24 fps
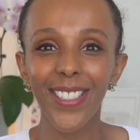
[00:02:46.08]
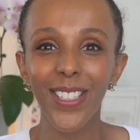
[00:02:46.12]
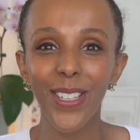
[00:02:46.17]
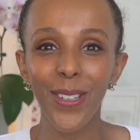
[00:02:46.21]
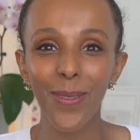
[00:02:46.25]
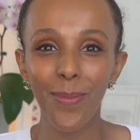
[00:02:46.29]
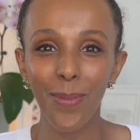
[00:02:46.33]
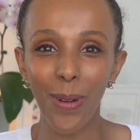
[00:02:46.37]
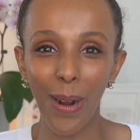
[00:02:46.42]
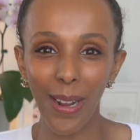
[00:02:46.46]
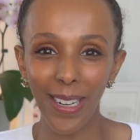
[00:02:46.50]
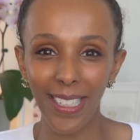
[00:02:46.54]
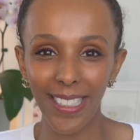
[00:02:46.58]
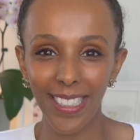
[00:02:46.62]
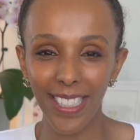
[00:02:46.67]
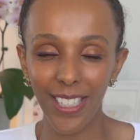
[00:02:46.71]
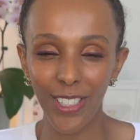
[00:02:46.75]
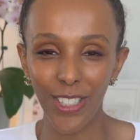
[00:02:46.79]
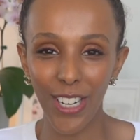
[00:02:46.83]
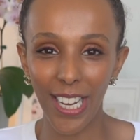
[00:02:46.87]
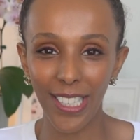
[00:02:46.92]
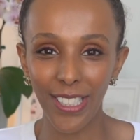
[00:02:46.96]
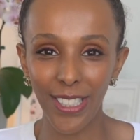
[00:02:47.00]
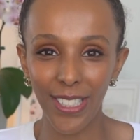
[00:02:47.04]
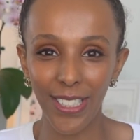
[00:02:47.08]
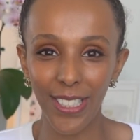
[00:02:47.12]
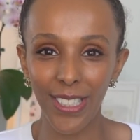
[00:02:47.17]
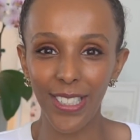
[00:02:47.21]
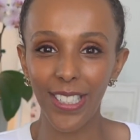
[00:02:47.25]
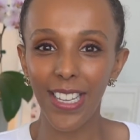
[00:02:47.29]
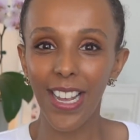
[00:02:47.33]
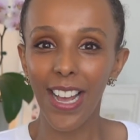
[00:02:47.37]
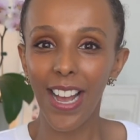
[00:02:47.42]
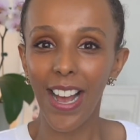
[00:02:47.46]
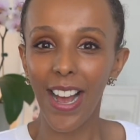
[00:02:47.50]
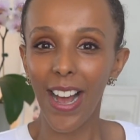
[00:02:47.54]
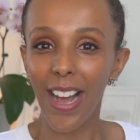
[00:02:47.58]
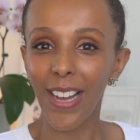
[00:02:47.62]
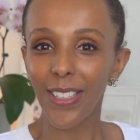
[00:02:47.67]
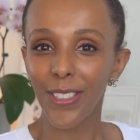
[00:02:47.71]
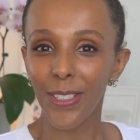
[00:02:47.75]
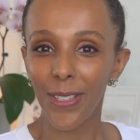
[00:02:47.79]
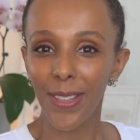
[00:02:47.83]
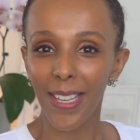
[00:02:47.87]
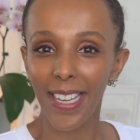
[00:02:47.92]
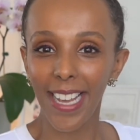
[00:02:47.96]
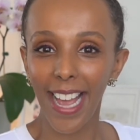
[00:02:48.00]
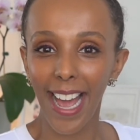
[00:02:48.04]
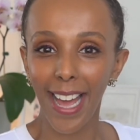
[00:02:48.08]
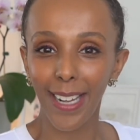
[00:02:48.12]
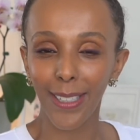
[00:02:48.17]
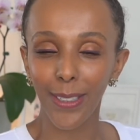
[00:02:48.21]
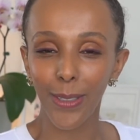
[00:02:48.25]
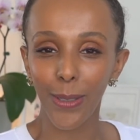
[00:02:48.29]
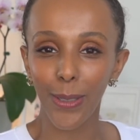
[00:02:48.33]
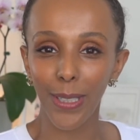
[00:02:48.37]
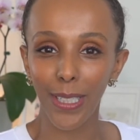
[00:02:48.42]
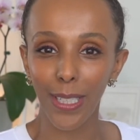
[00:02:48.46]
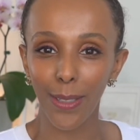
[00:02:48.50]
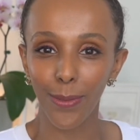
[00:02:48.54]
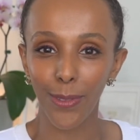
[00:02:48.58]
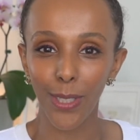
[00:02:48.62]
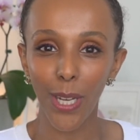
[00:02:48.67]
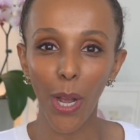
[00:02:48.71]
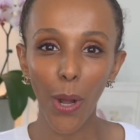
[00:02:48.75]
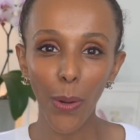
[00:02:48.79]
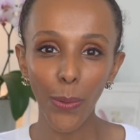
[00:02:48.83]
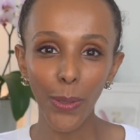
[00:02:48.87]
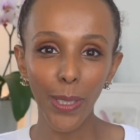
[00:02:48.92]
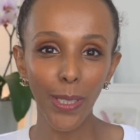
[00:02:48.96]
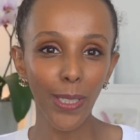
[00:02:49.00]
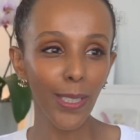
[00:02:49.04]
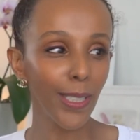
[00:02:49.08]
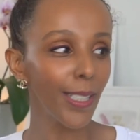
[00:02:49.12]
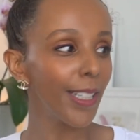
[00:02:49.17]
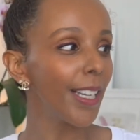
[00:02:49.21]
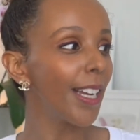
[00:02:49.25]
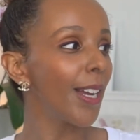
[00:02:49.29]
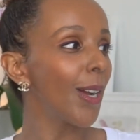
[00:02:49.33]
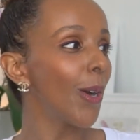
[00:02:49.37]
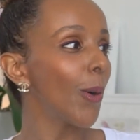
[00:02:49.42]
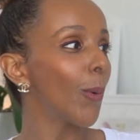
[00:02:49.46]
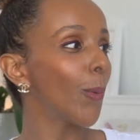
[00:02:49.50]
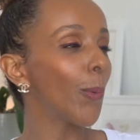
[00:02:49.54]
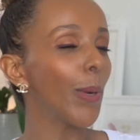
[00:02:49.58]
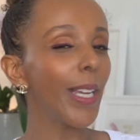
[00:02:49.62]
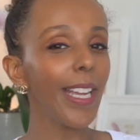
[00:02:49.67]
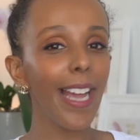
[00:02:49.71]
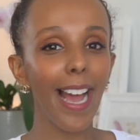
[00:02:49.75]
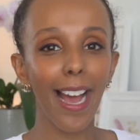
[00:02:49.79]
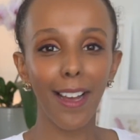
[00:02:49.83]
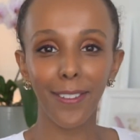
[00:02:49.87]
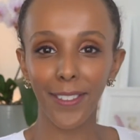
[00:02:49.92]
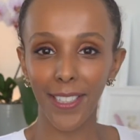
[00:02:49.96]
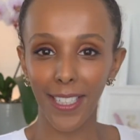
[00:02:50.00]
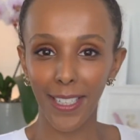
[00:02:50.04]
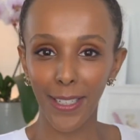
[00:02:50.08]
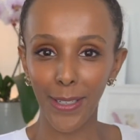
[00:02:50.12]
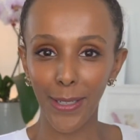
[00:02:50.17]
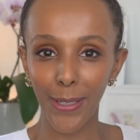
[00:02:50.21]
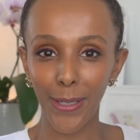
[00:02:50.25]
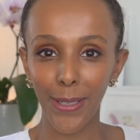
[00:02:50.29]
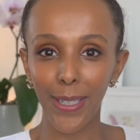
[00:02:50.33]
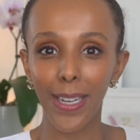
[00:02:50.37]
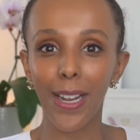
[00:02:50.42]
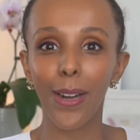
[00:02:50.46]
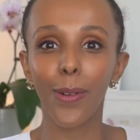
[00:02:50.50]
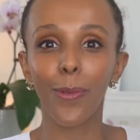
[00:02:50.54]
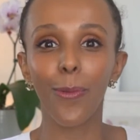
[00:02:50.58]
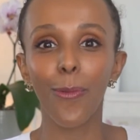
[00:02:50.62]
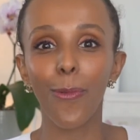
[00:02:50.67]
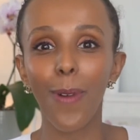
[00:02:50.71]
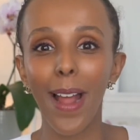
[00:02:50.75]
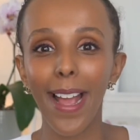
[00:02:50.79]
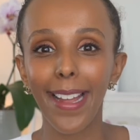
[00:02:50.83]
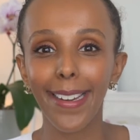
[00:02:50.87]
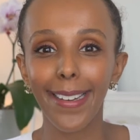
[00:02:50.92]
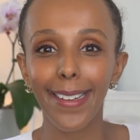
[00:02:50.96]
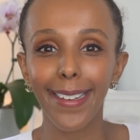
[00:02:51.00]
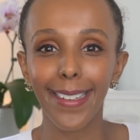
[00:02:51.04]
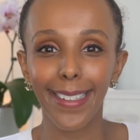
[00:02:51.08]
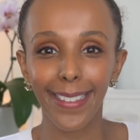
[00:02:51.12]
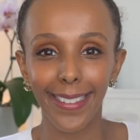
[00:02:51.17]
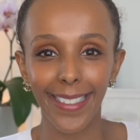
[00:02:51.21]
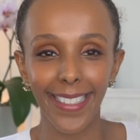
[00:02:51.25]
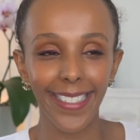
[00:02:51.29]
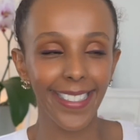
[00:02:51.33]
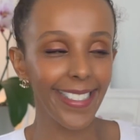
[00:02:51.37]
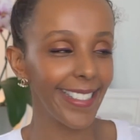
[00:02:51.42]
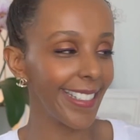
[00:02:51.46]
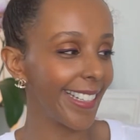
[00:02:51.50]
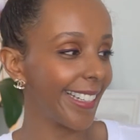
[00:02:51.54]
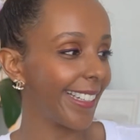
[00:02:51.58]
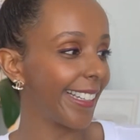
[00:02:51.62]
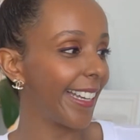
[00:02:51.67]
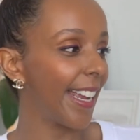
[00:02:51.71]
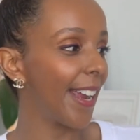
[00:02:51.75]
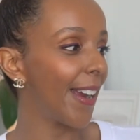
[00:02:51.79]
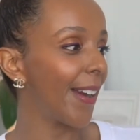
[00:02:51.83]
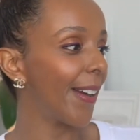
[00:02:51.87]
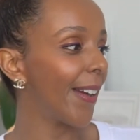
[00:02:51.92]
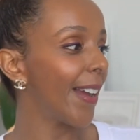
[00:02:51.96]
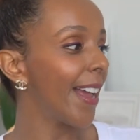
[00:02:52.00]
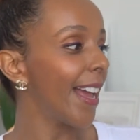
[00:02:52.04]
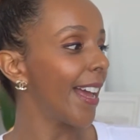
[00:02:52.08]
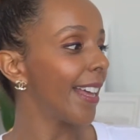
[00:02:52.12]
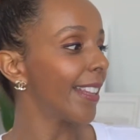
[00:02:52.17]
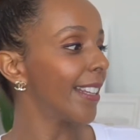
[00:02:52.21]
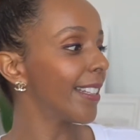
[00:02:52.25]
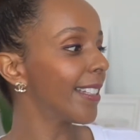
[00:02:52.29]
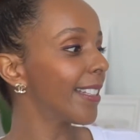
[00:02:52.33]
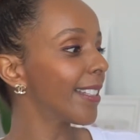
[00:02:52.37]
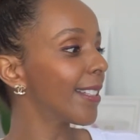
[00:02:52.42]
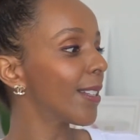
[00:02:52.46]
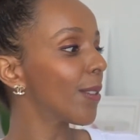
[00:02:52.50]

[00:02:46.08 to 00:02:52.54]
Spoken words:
to product suggestions. Under the category of toner, we have here Ren Clean Skincare. This is